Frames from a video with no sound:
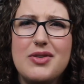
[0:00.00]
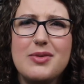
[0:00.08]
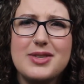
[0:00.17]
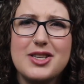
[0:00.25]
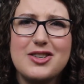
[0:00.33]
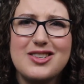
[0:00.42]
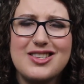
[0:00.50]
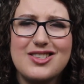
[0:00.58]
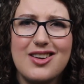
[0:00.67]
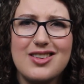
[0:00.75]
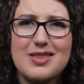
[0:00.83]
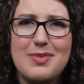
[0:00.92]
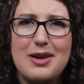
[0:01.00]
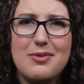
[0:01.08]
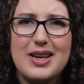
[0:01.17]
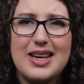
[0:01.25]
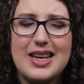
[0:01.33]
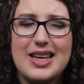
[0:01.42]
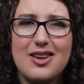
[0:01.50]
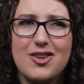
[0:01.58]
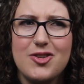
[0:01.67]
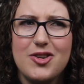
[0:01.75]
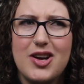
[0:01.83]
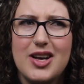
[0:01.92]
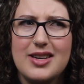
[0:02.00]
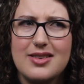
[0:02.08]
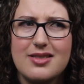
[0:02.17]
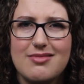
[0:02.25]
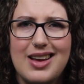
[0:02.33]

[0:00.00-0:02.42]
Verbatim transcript: if it was a good start to my reading year or not.